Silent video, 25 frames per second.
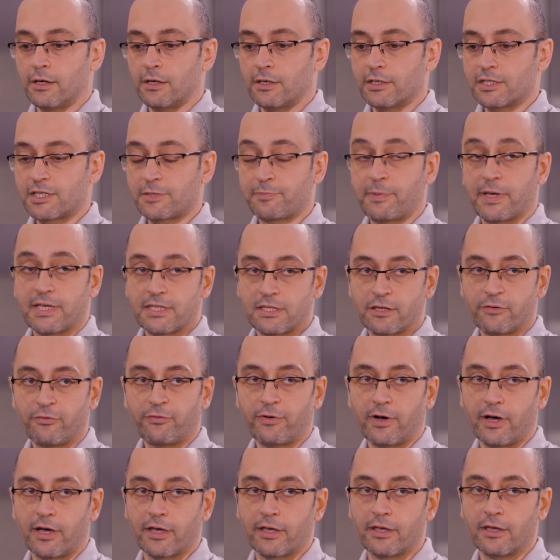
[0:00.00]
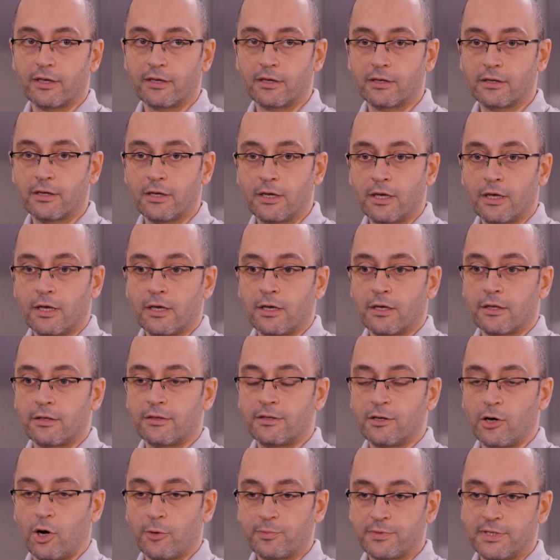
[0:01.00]
specifying
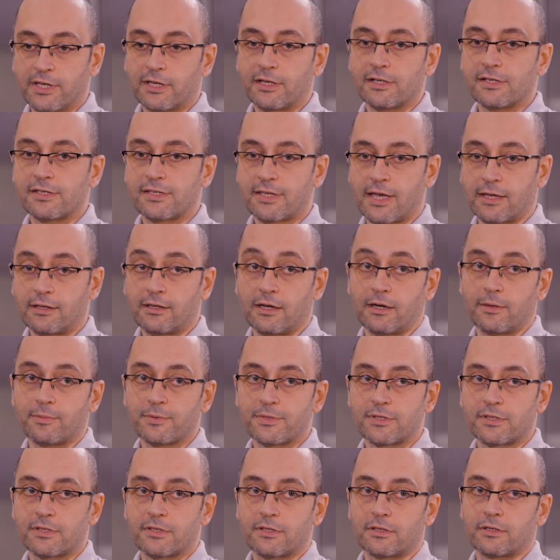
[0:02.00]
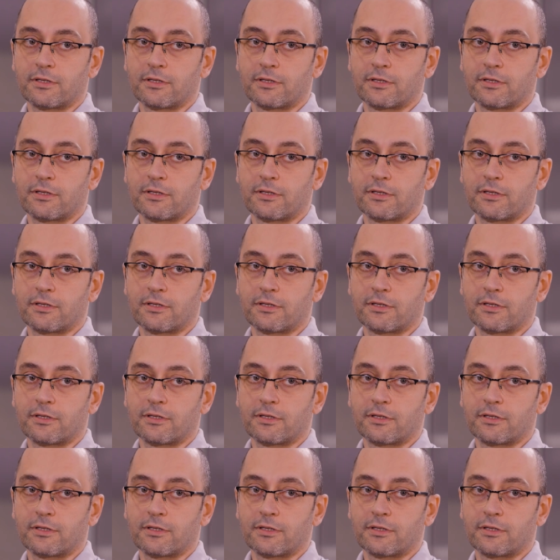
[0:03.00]
the optical setups.